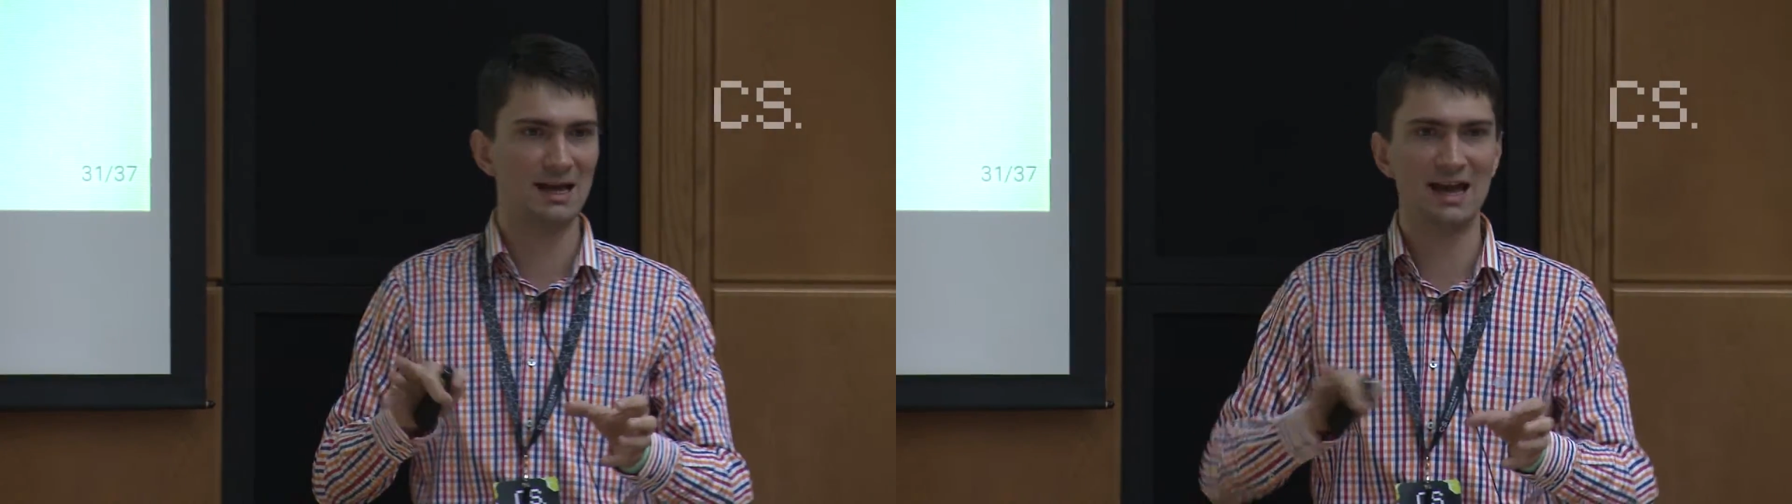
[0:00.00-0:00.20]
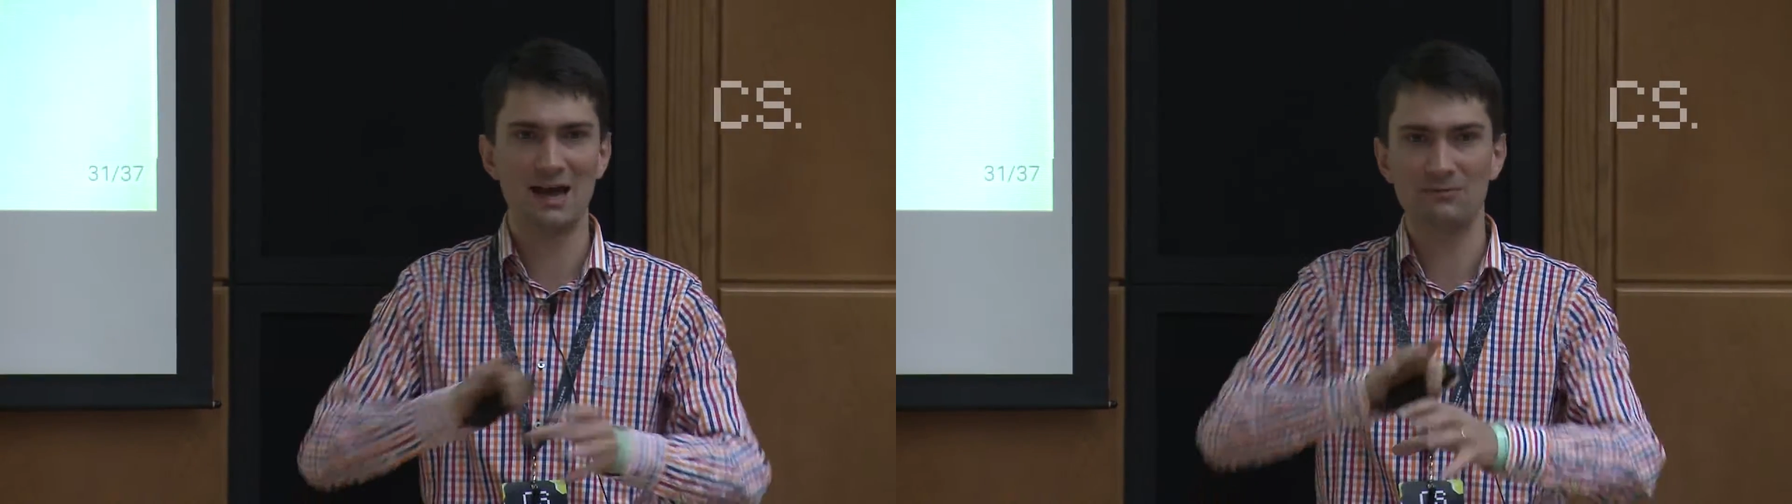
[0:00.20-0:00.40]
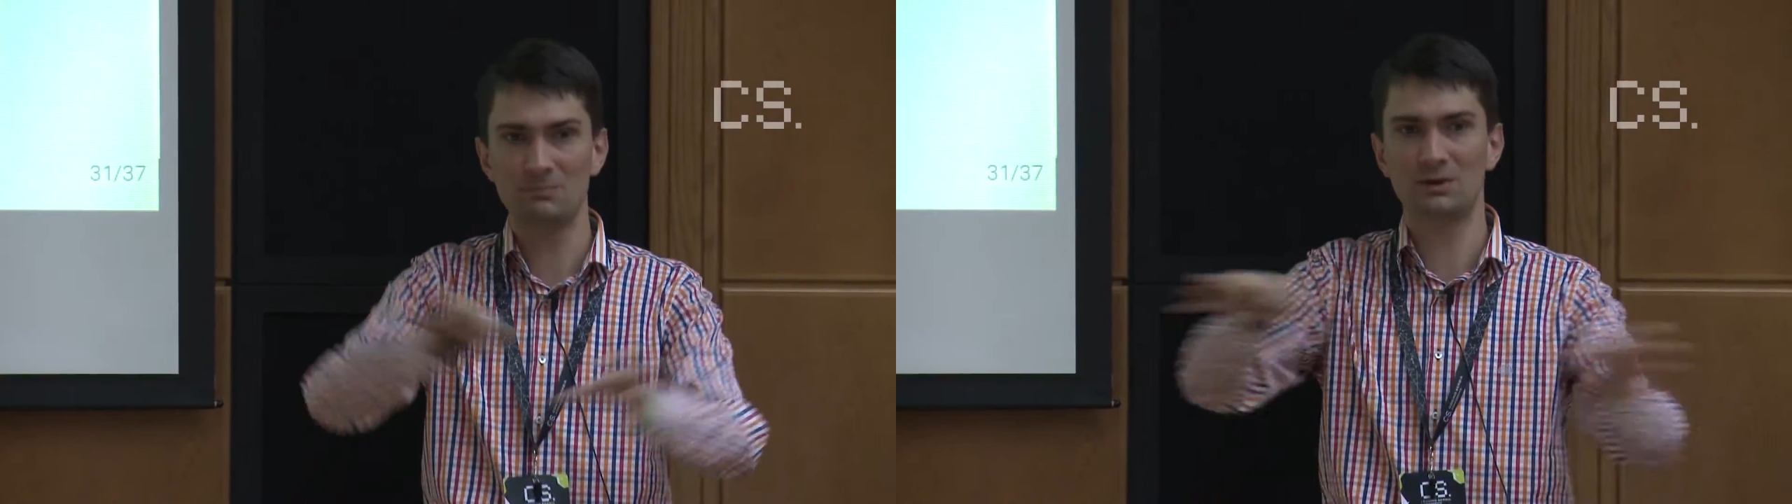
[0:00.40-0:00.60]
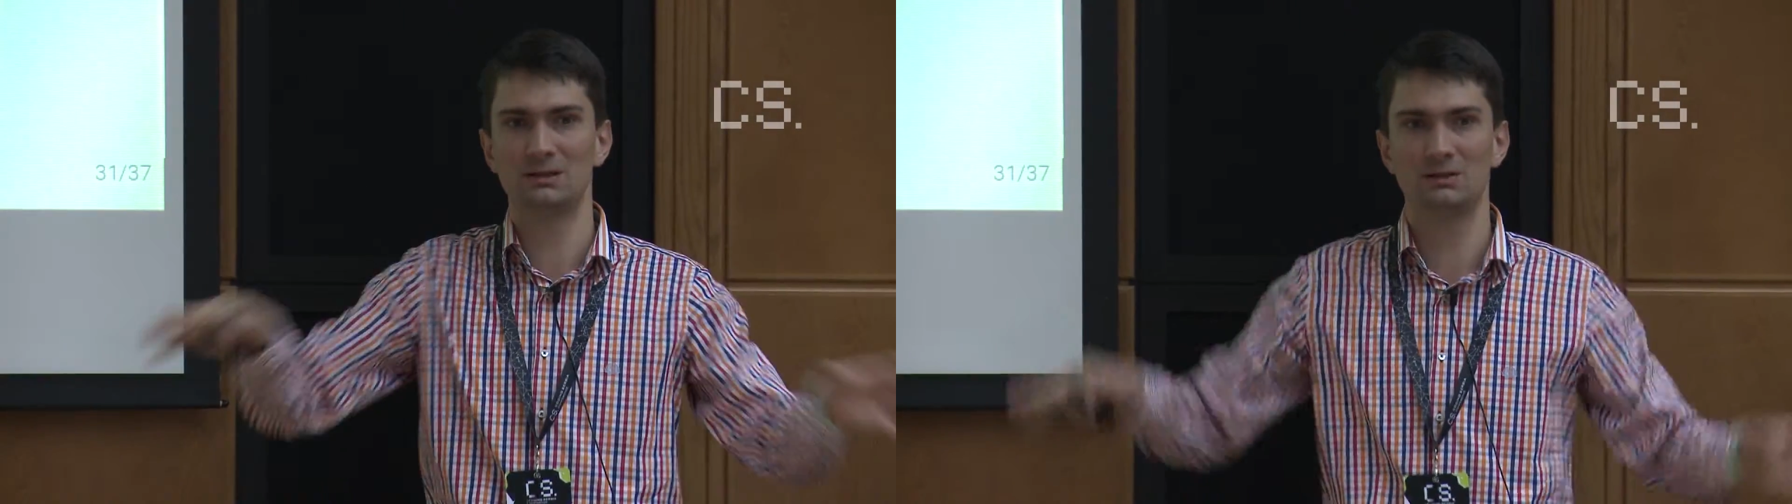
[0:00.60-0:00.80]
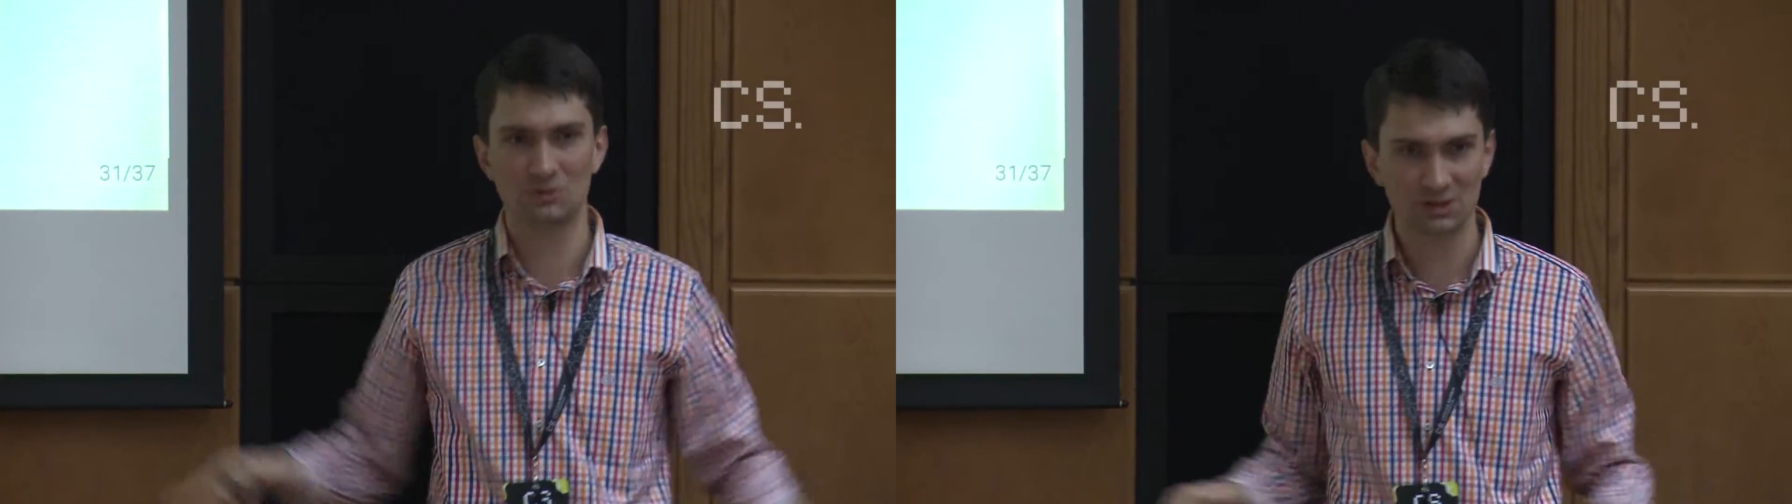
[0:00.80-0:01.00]
everybody
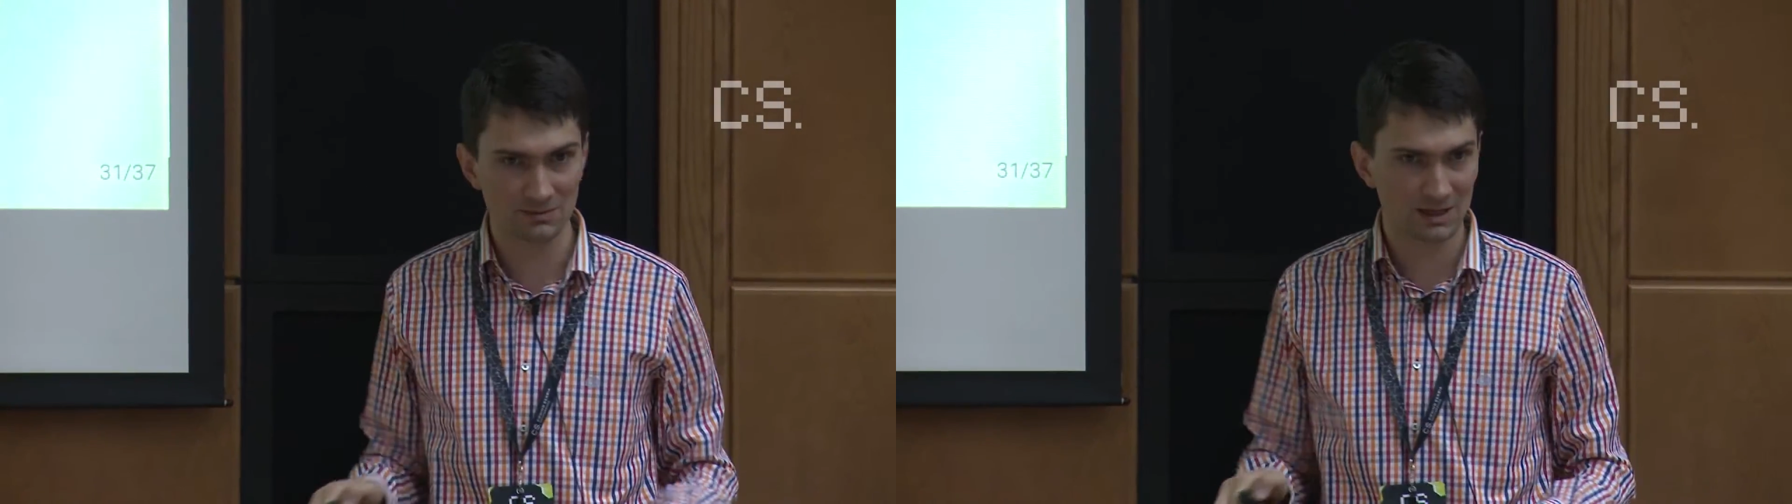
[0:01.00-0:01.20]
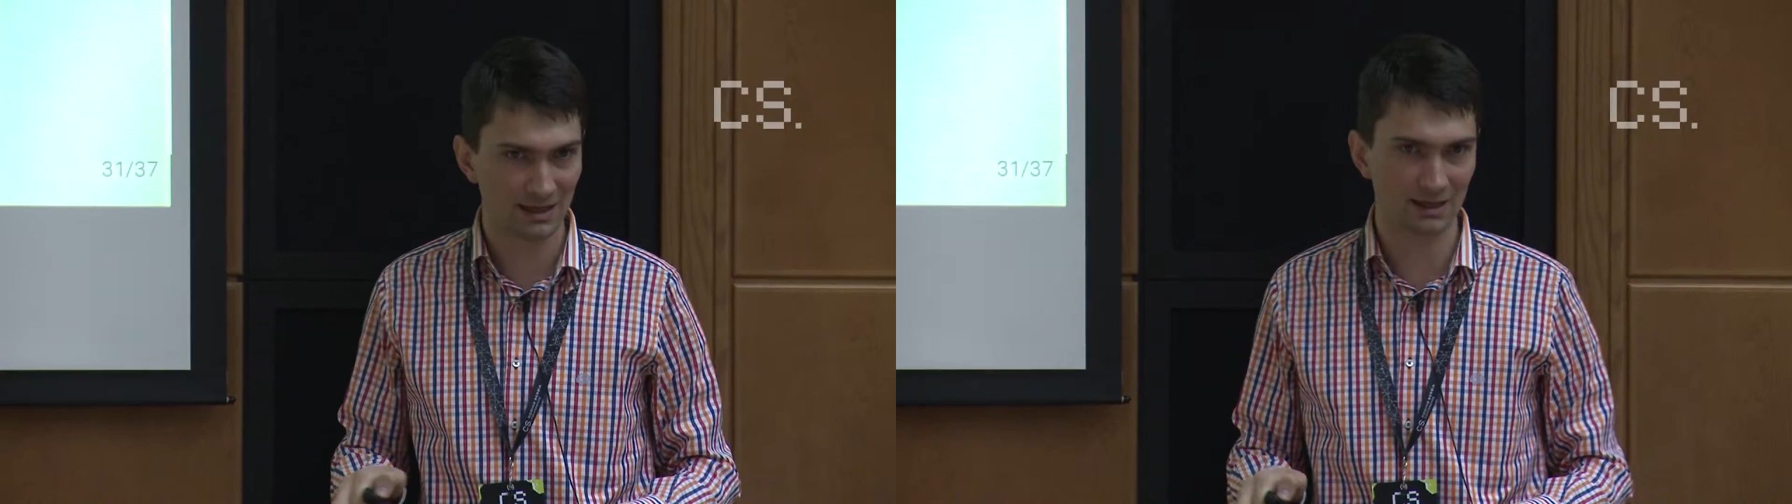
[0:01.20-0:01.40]
in your team can